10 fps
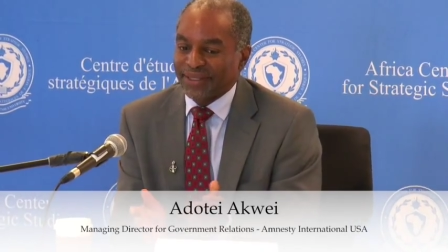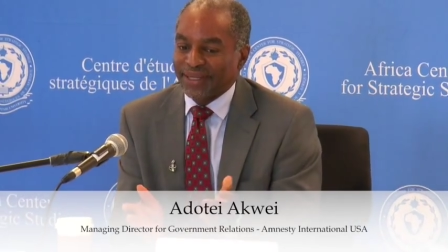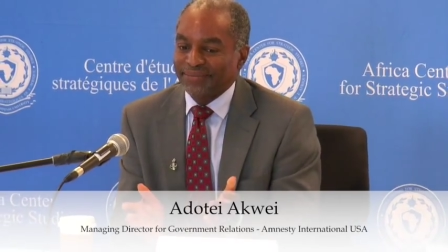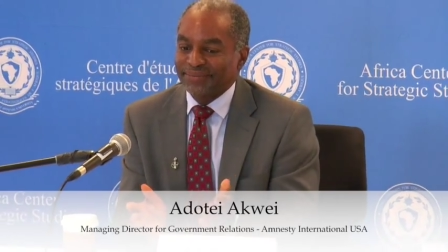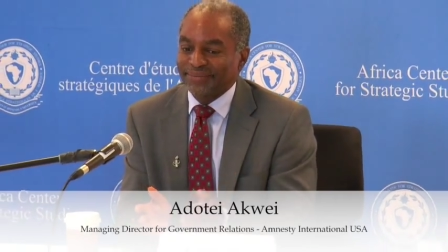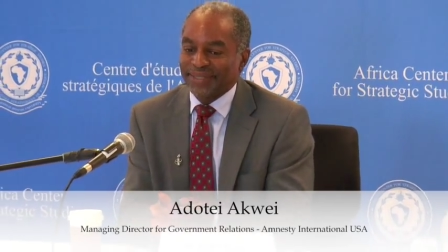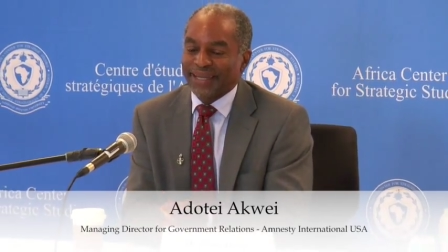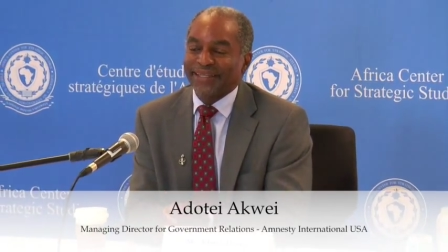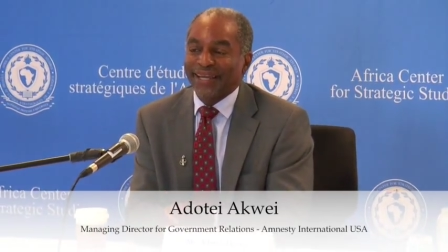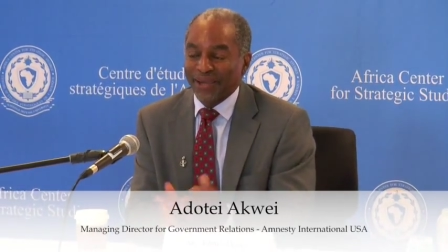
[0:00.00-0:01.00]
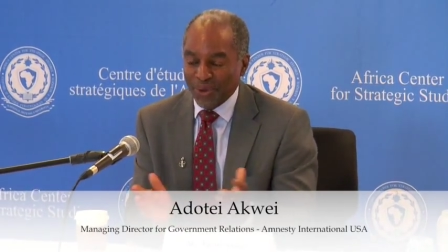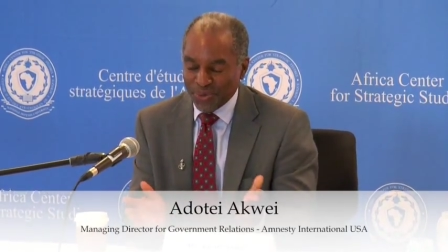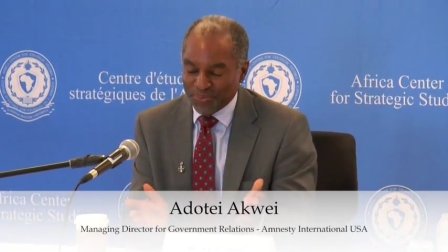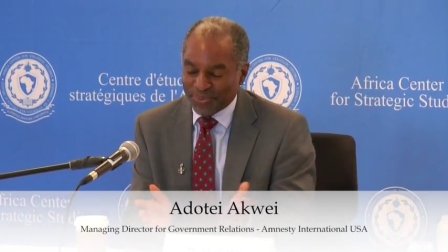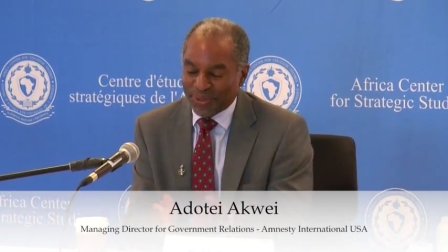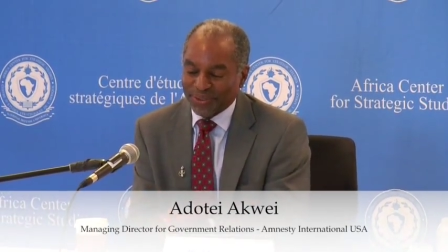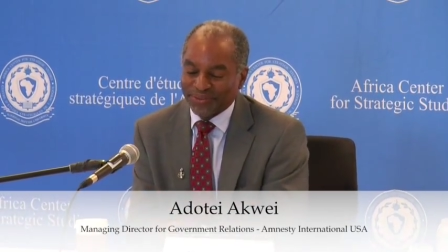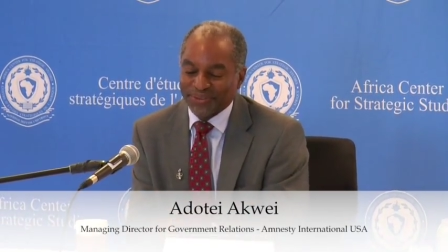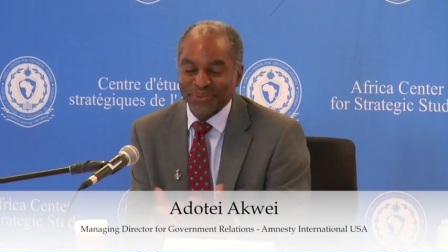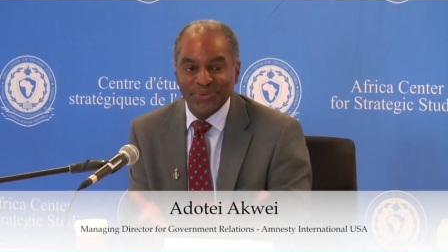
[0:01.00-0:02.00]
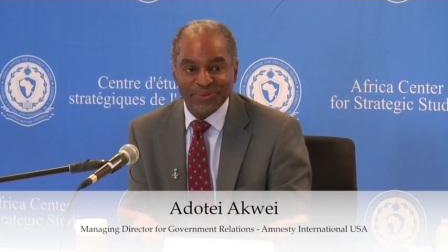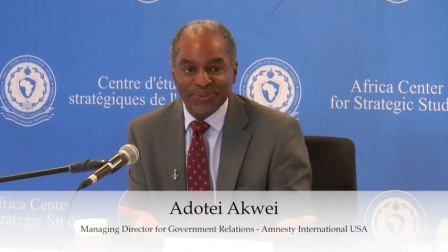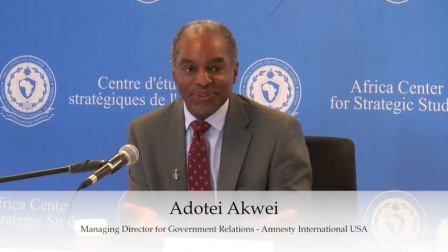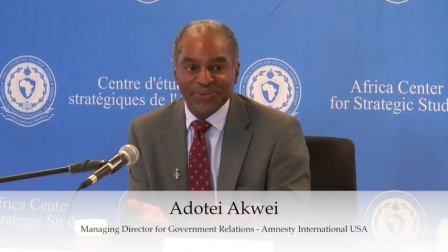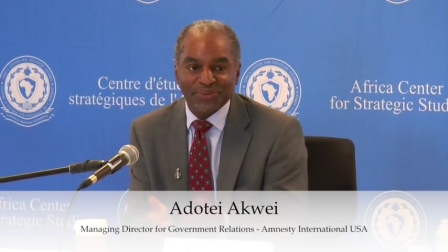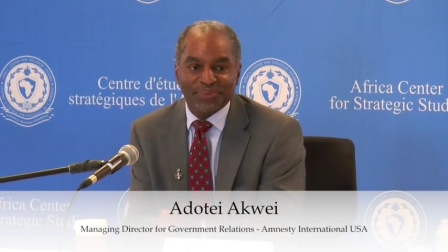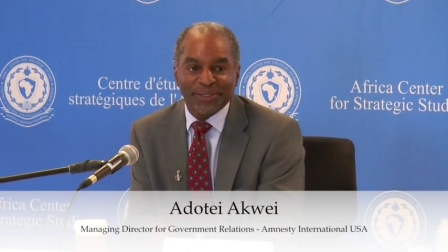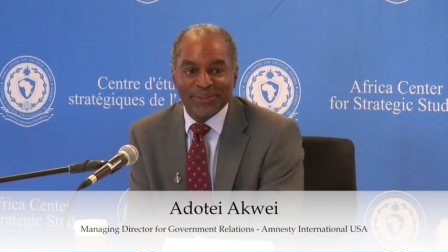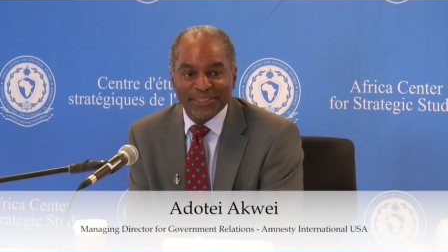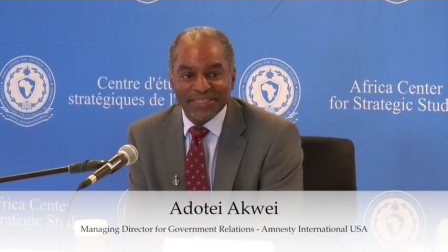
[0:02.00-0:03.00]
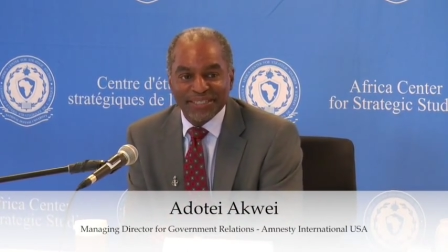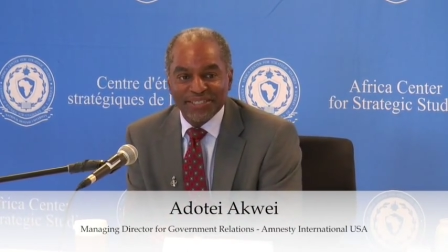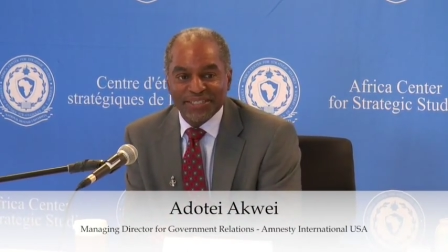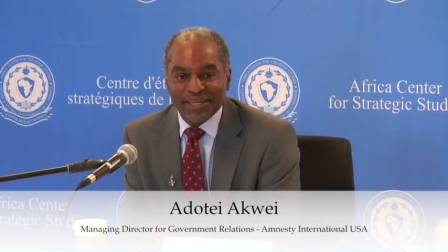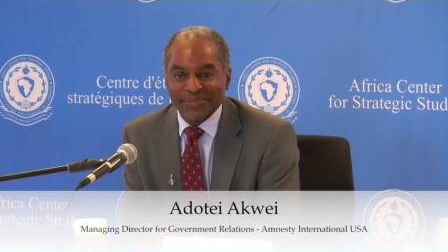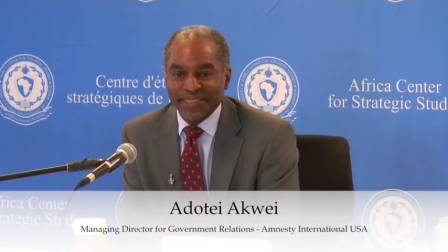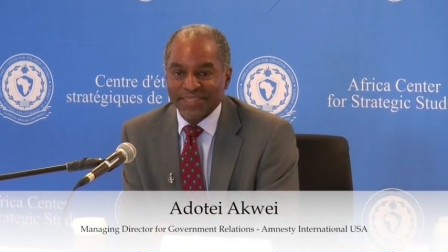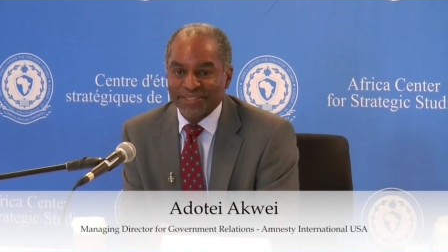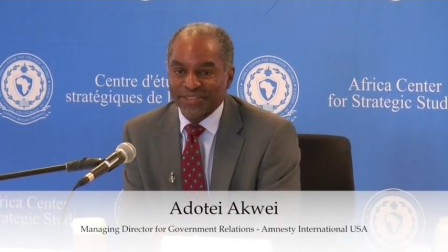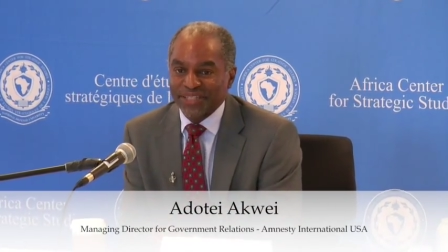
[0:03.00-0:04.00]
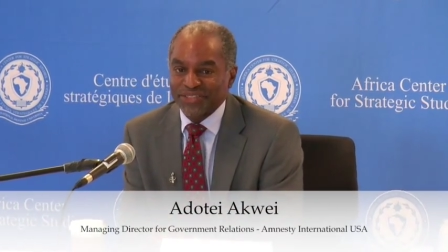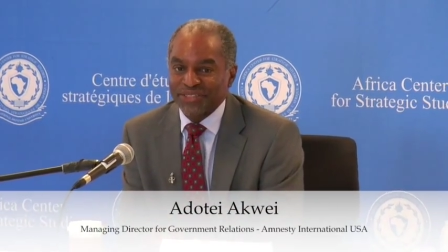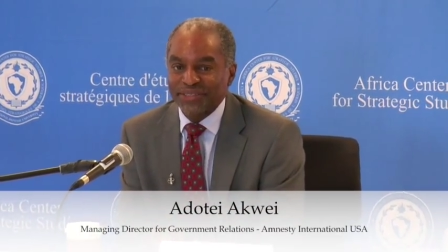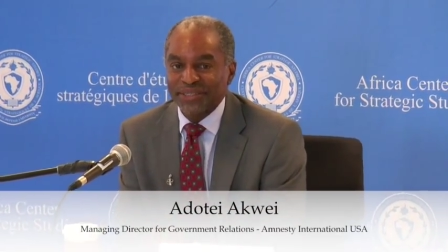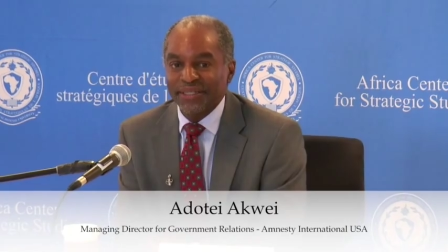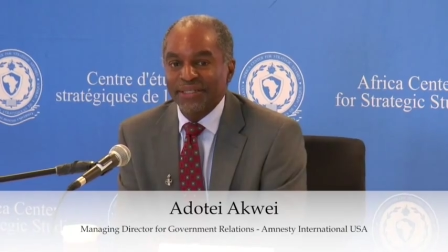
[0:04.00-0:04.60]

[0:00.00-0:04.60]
I'm, and I hope all of you know my organization, Amnesty International.